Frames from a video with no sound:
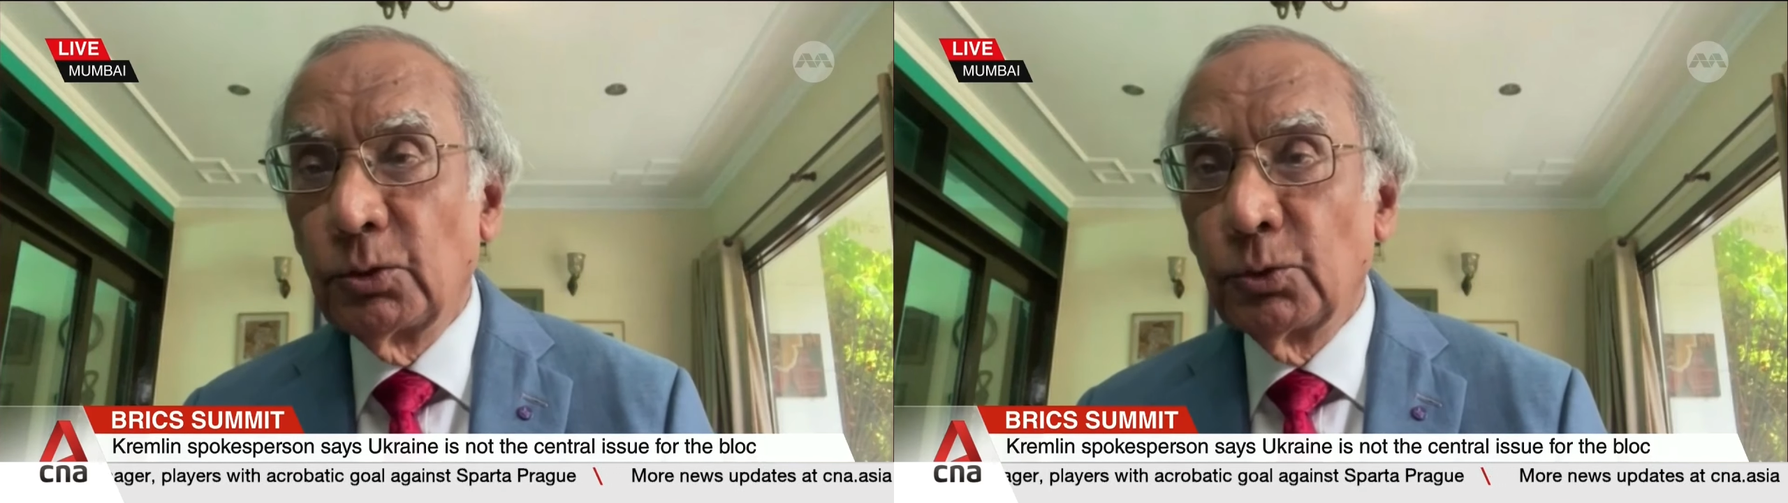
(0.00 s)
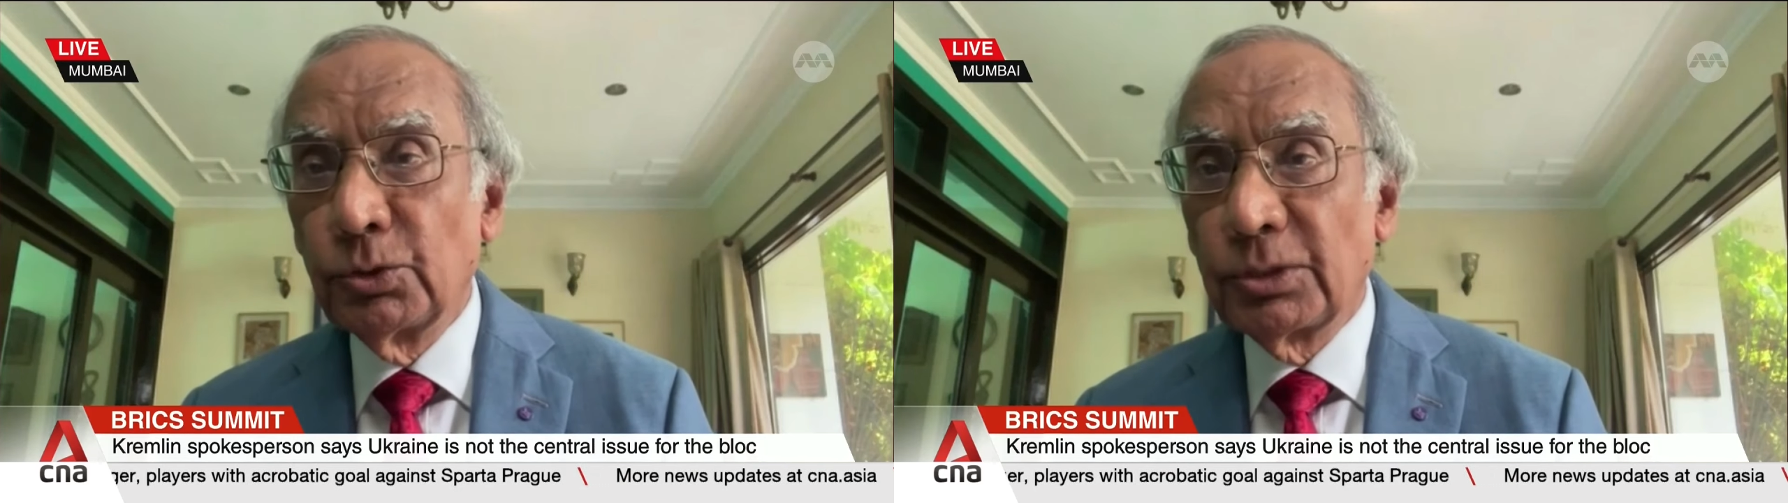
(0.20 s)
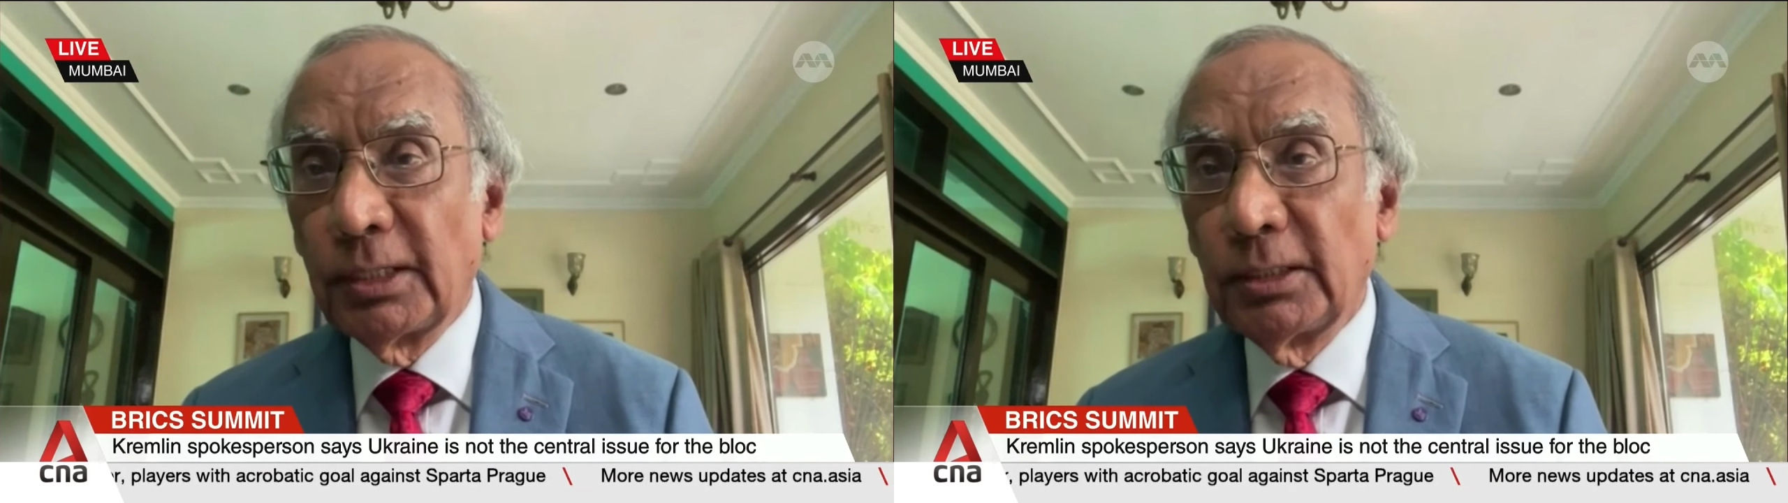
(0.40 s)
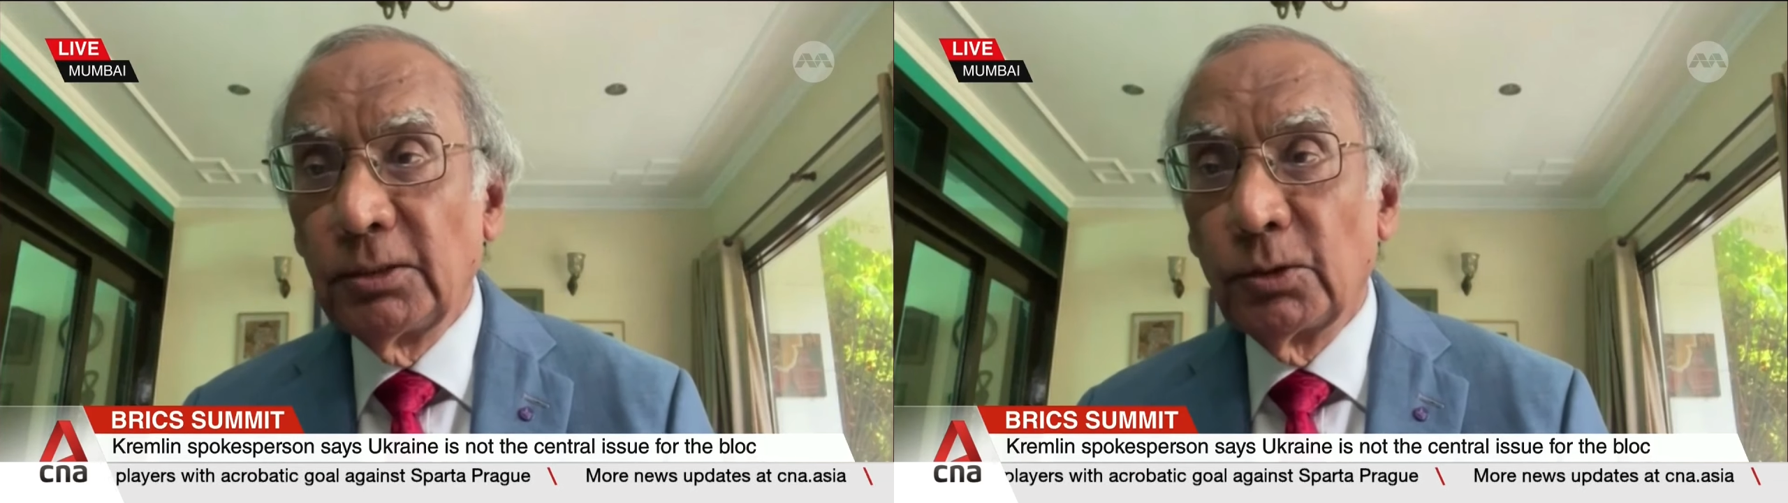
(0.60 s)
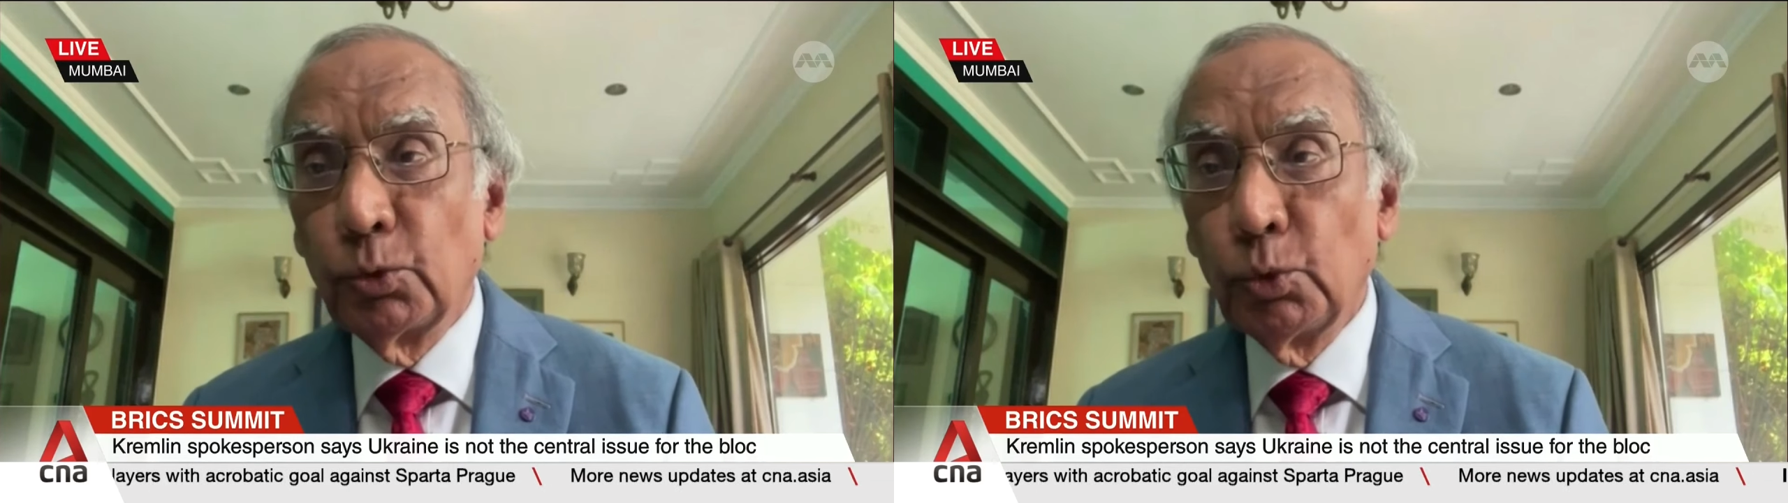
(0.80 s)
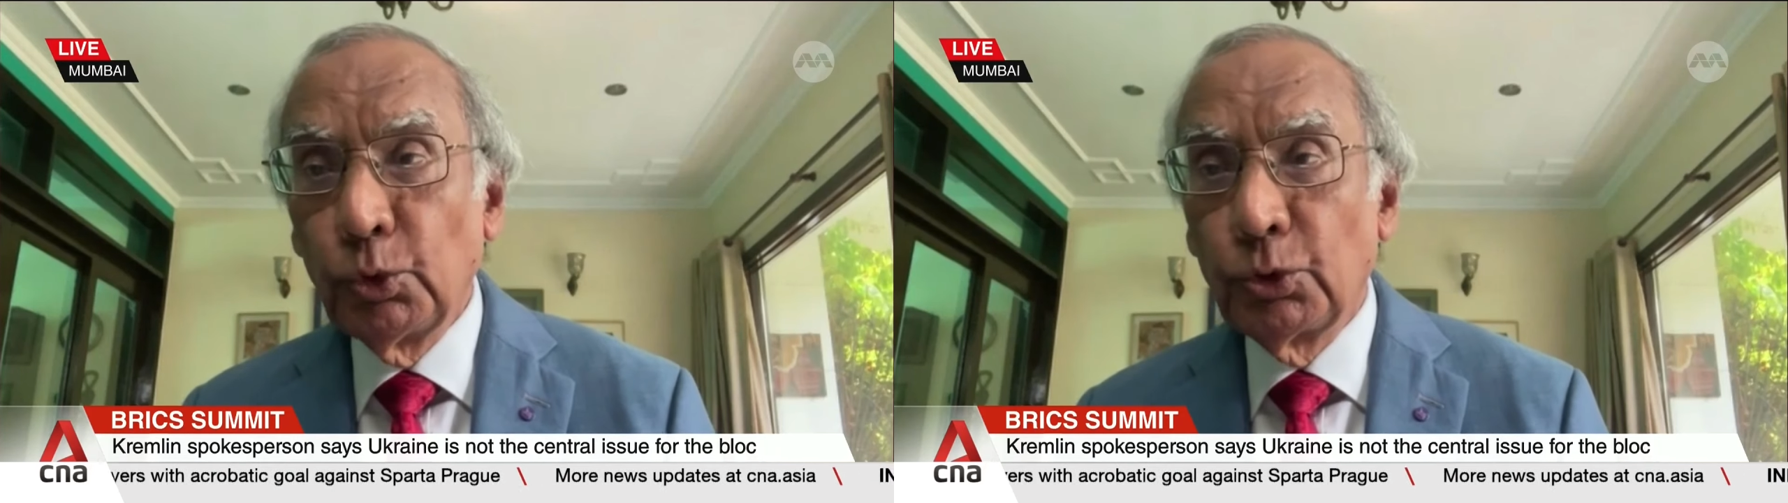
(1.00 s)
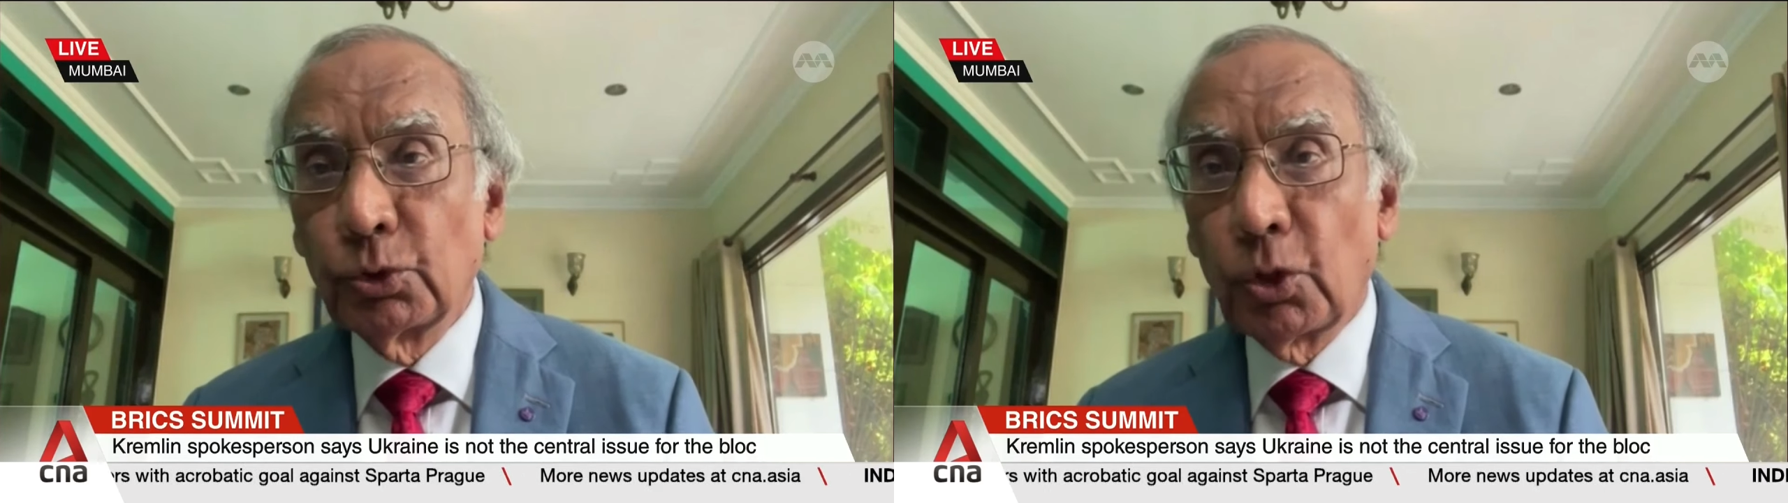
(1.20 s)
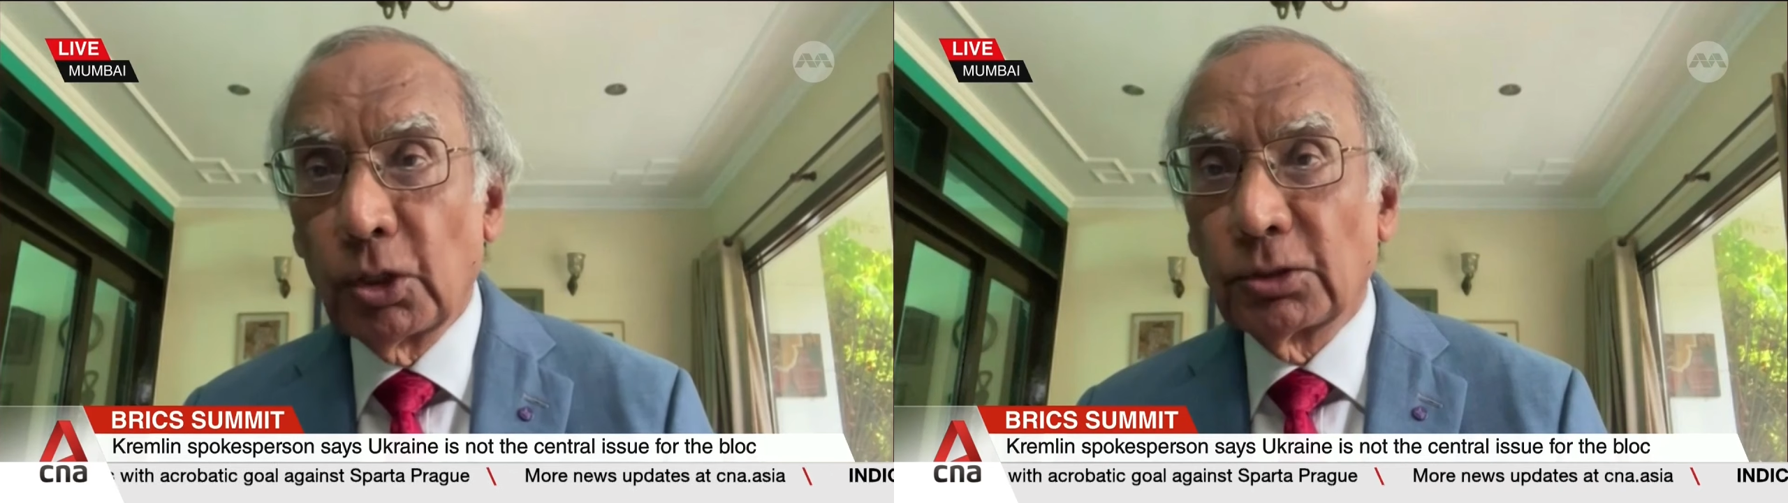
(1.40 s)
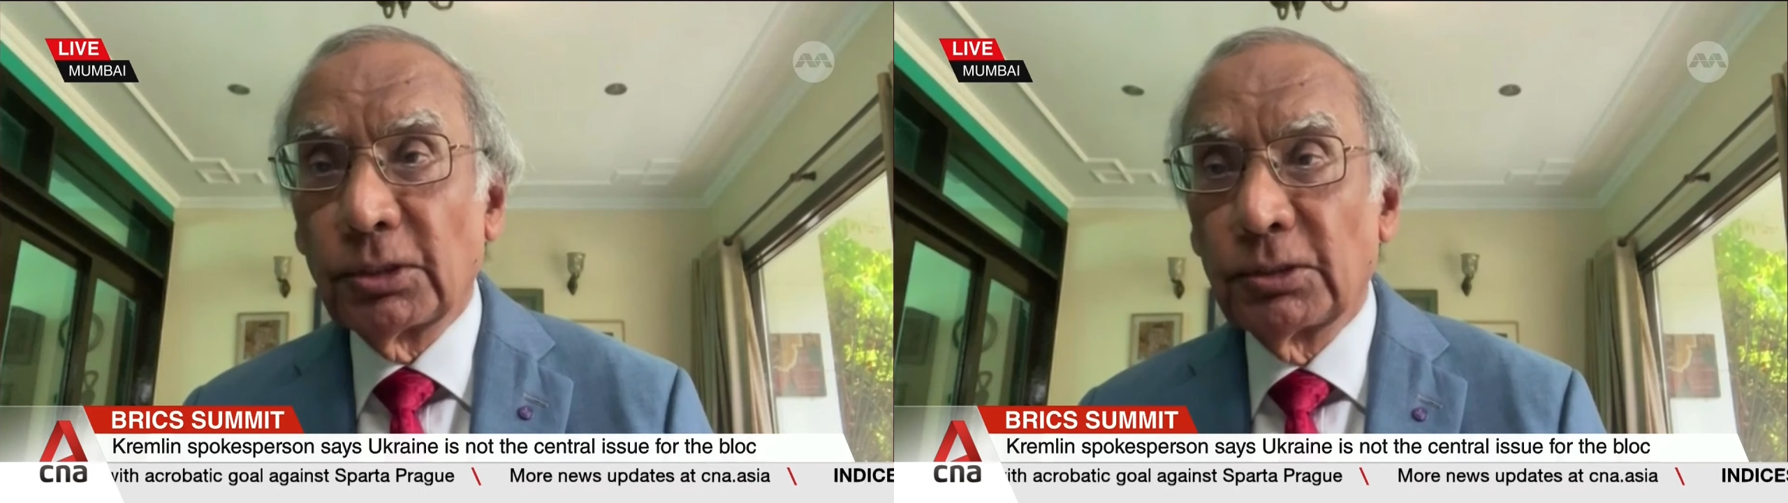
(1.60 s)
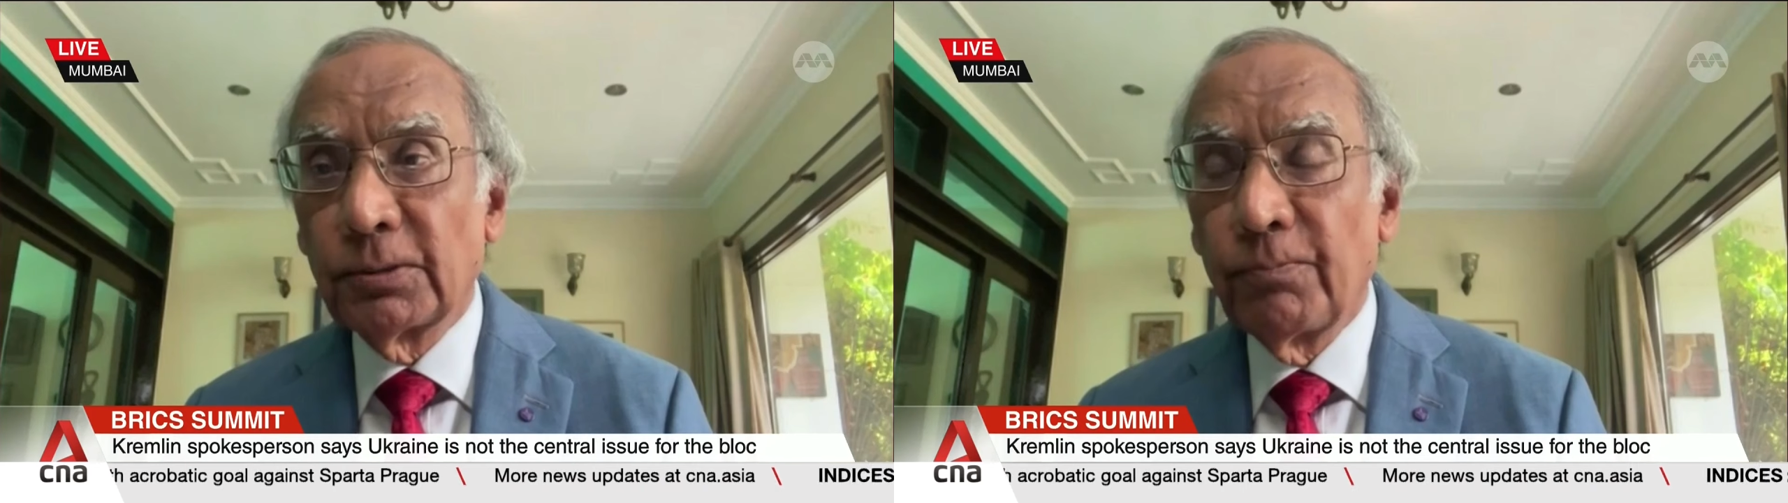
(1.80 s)
to study the root
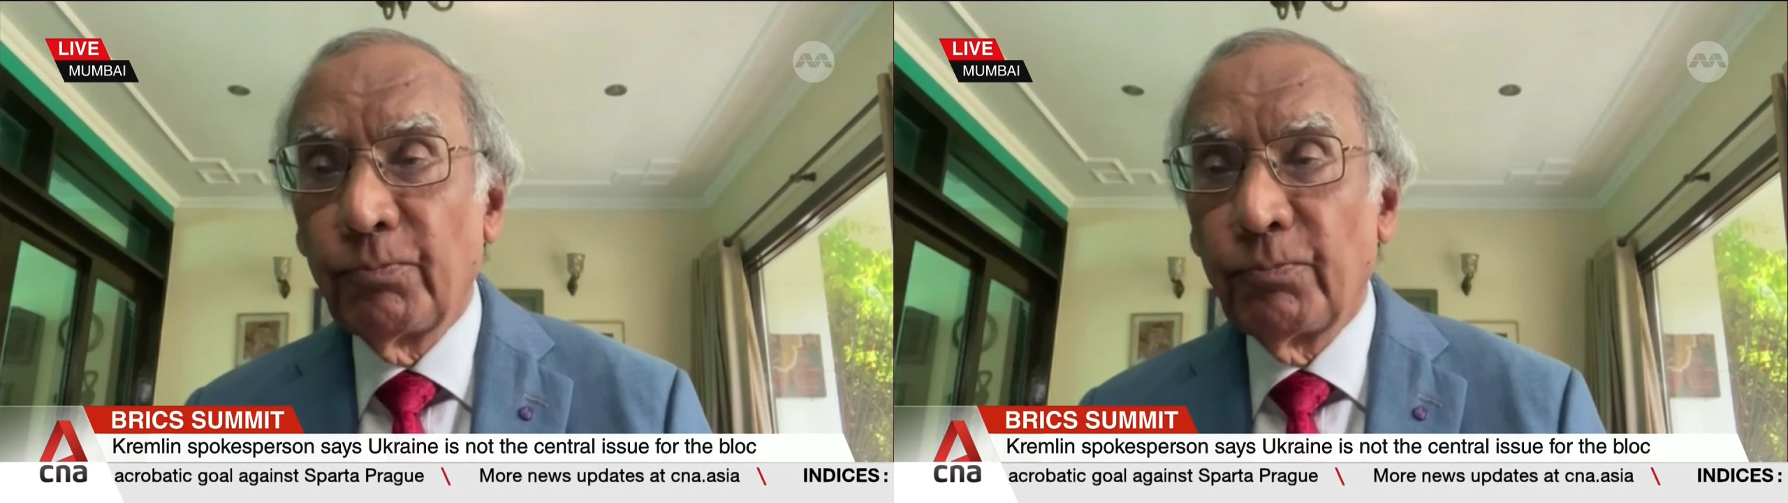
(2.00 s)
causes